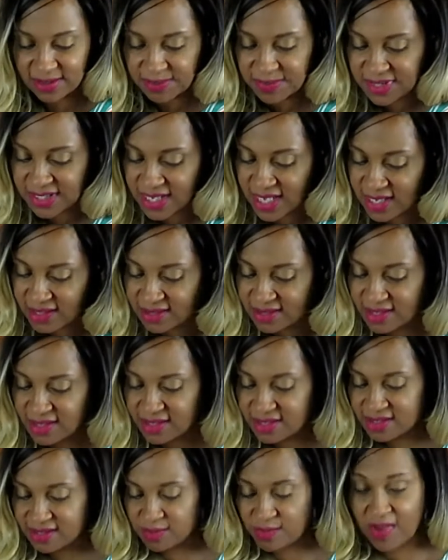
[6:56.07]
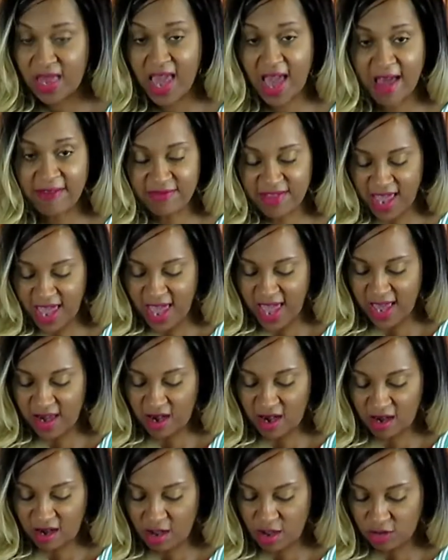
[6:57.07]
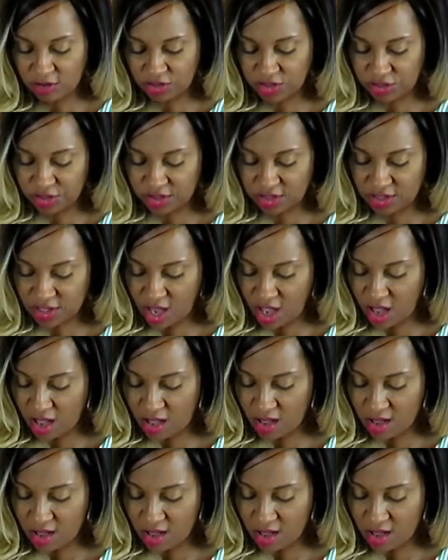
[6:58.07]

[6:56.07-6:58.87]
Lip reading: seasonings. We have to add our kosher salt